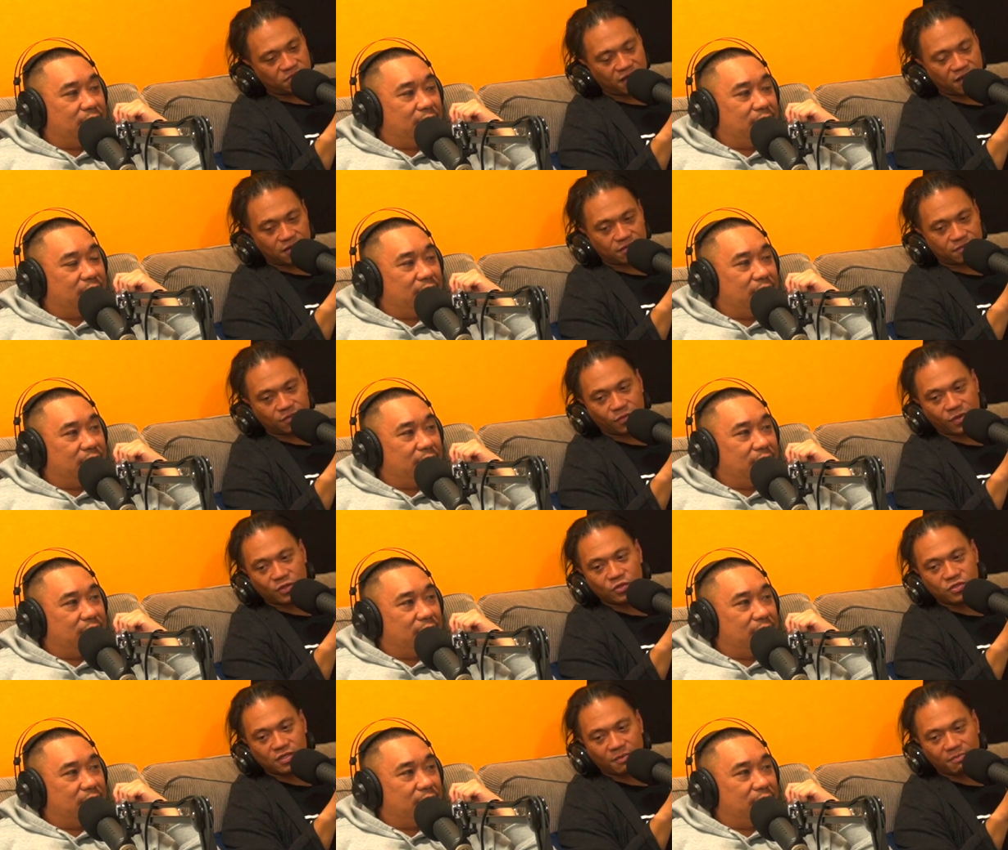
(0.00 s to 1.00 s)
Speaker 1: Not
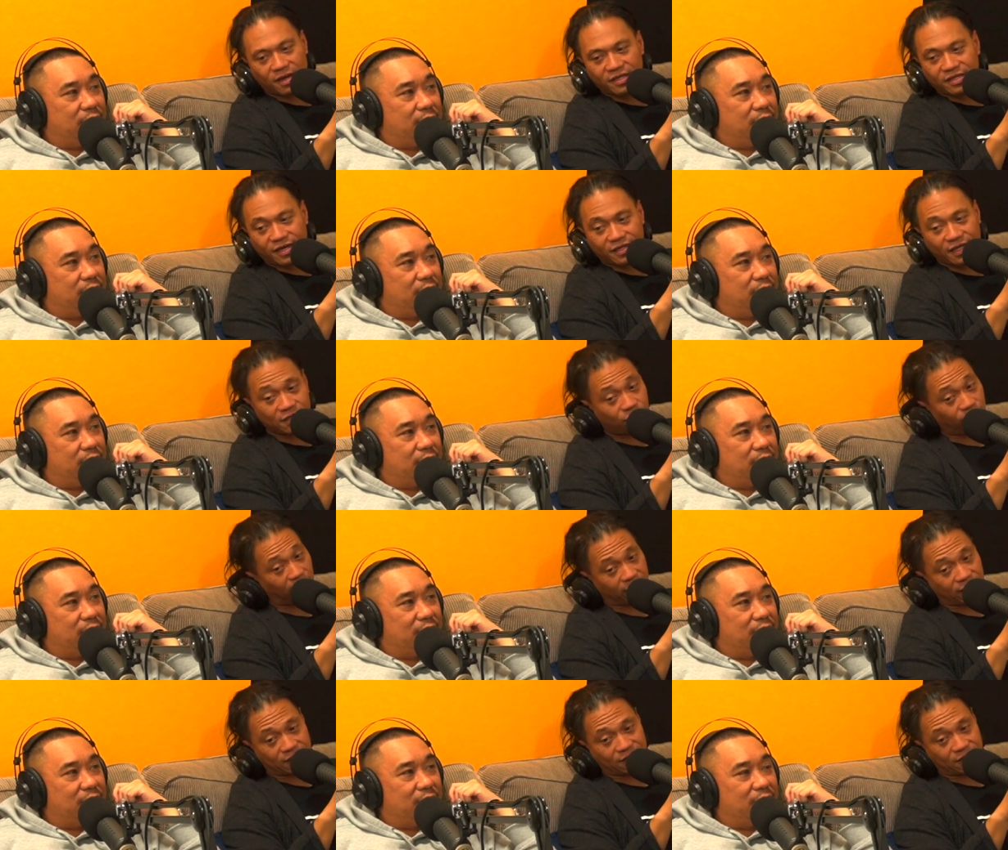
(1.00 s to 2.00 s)
when you say maniac, that's
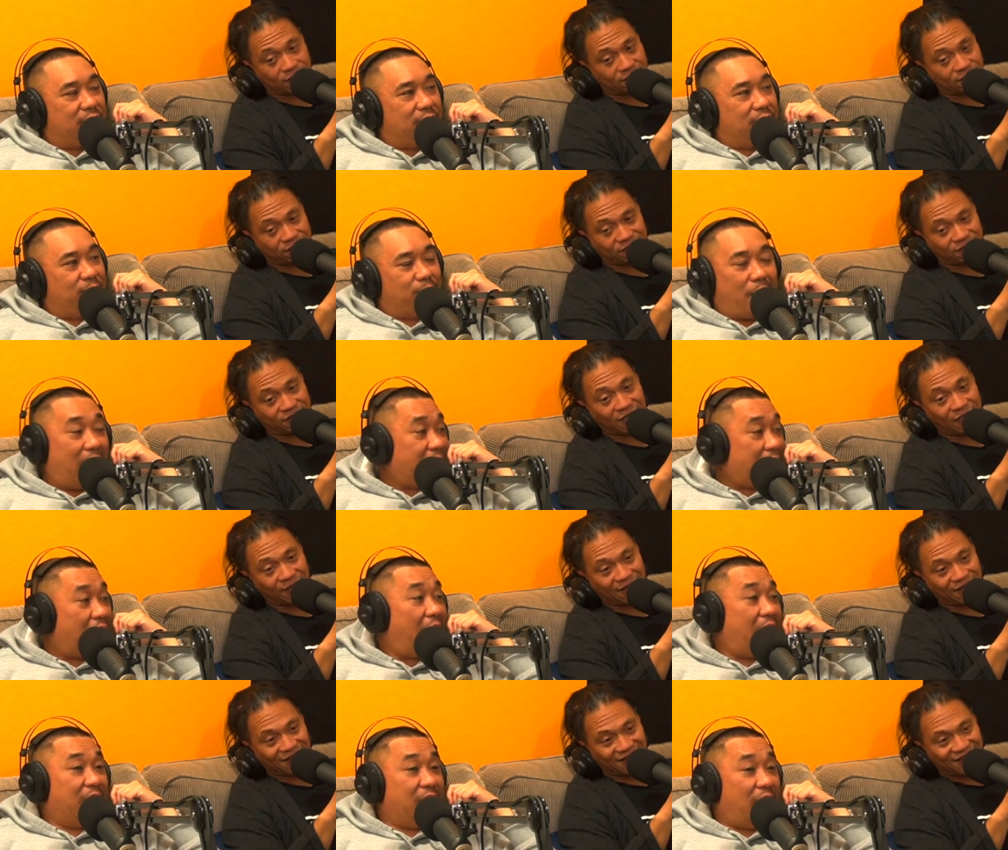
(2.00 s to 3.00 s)
fucking uh,
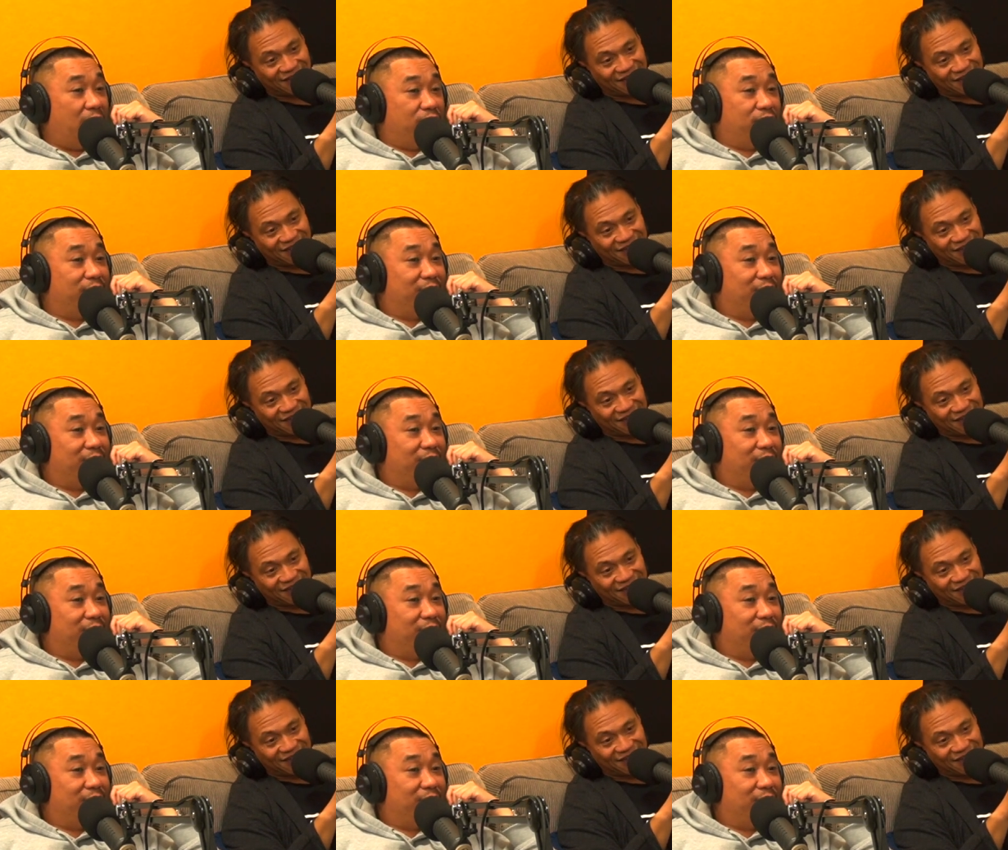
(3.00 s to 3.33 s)
maniac. I love.